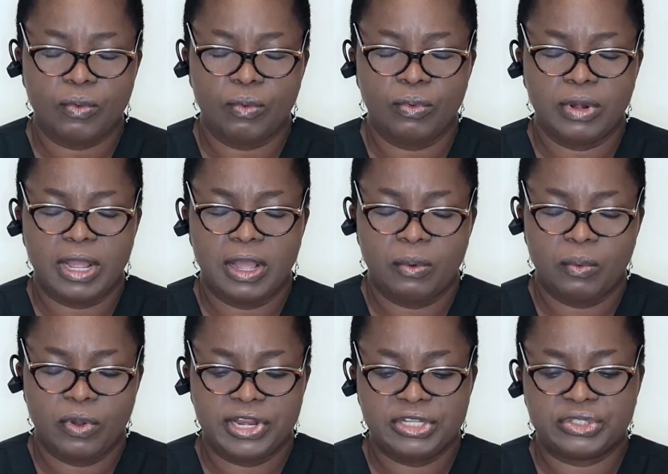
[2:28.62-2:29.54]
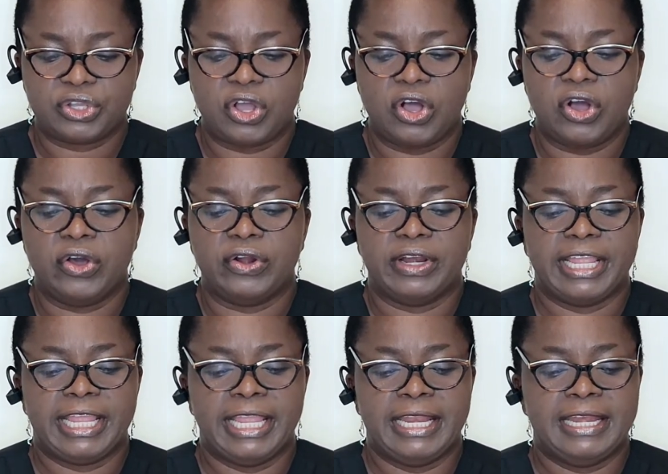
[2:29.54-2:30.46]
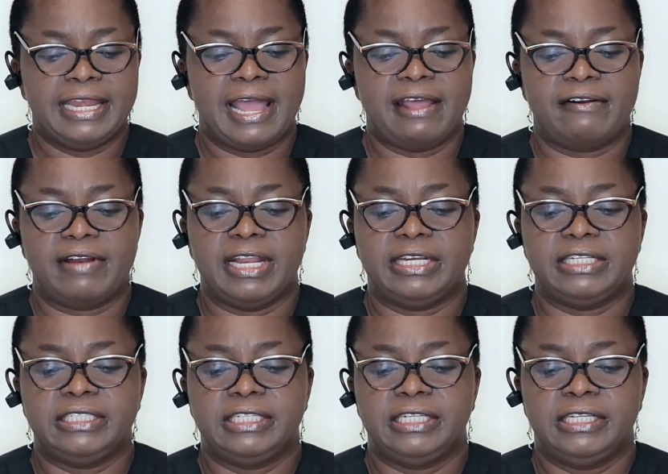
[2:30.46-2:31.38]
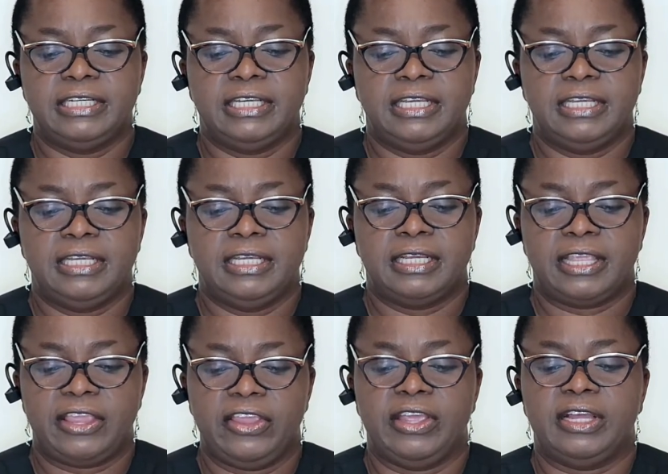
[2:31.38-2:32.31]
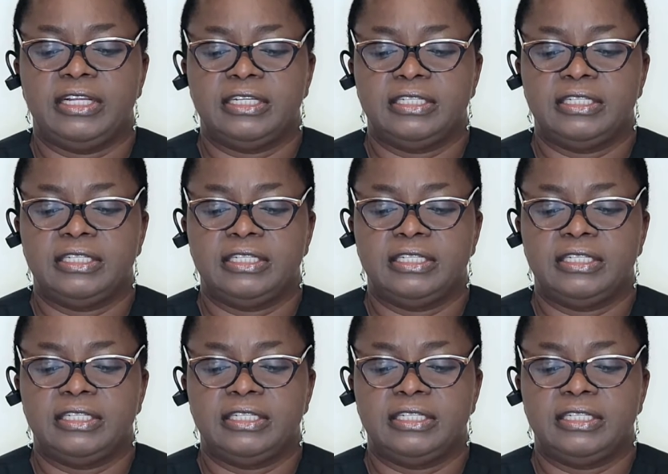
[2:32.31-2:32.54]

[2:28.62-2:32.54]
uh, what is called indirect care.